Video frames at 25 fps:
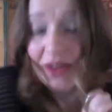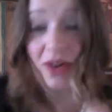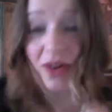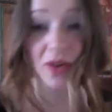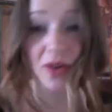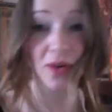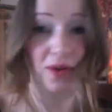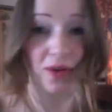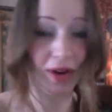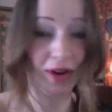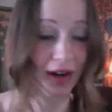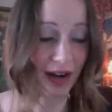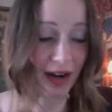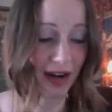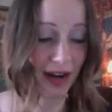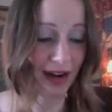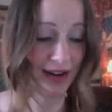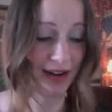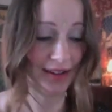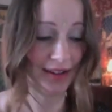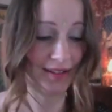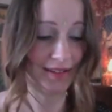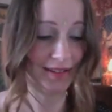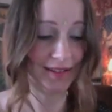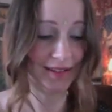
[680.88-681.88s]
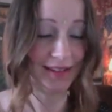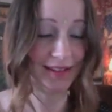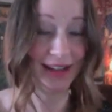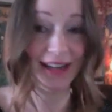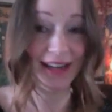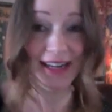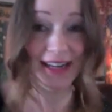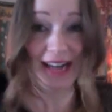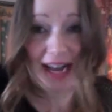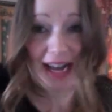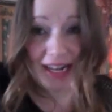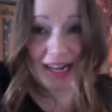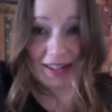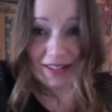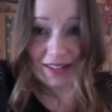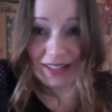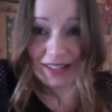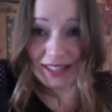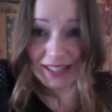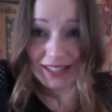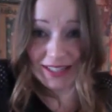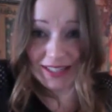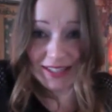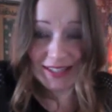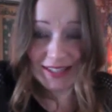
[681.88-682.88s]
or a
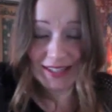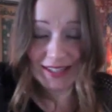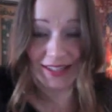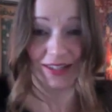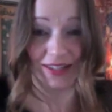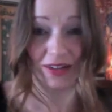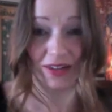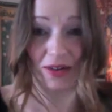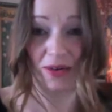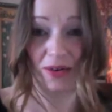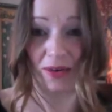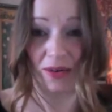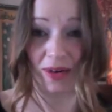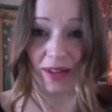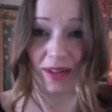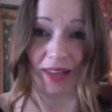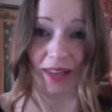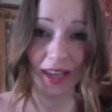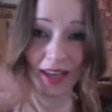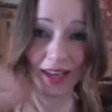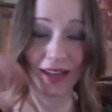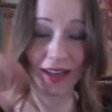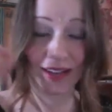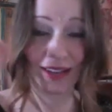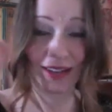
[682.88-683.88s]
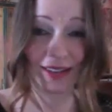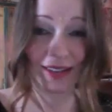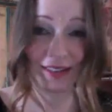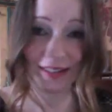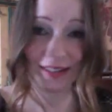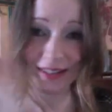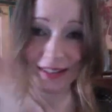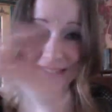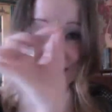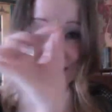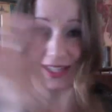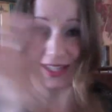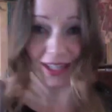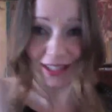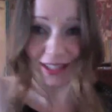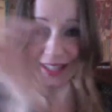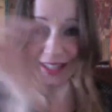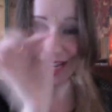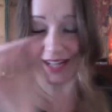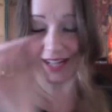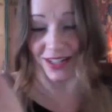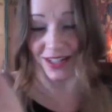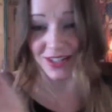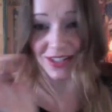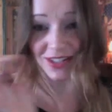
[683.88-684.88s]
necklace, or like sun
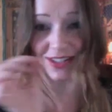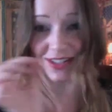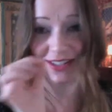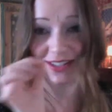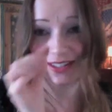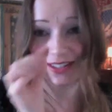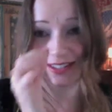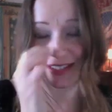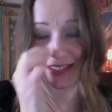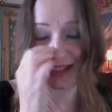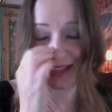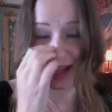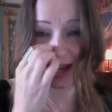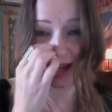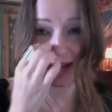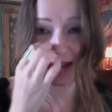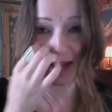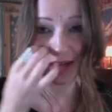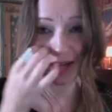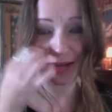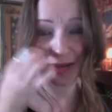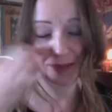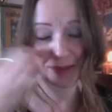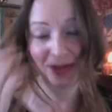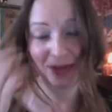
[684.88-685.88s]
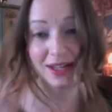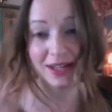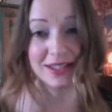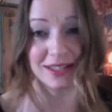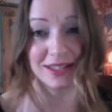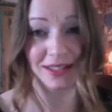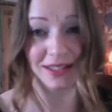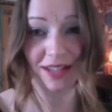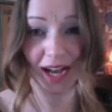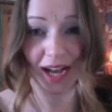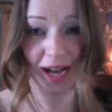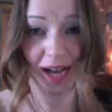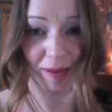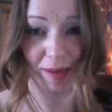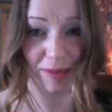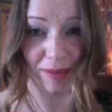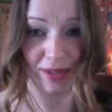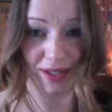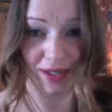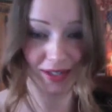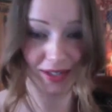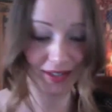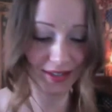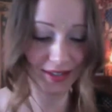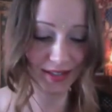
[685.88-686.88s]
catchers, like present
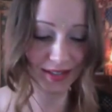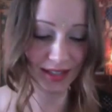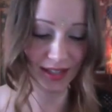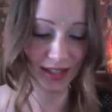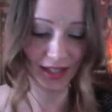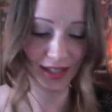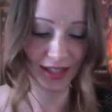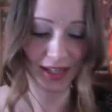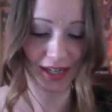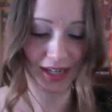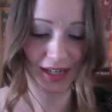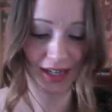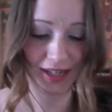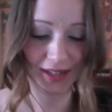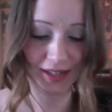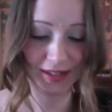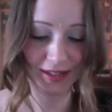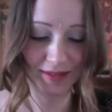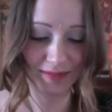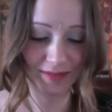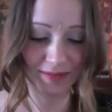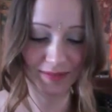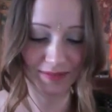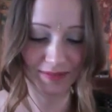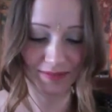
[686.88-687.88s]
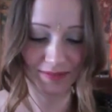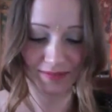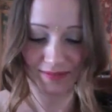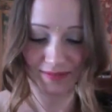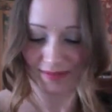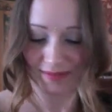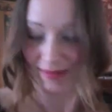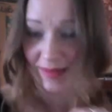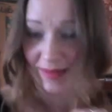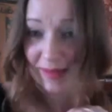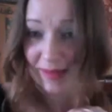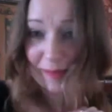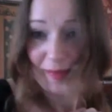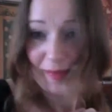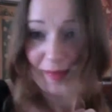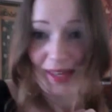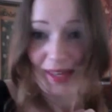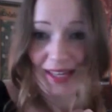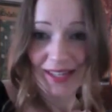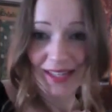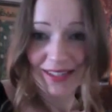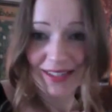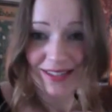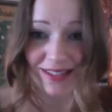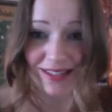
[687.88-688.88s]
toppers,
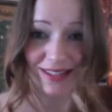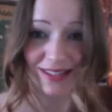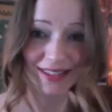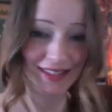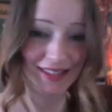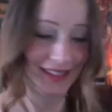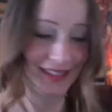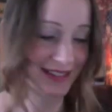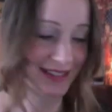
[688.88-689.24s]
pins,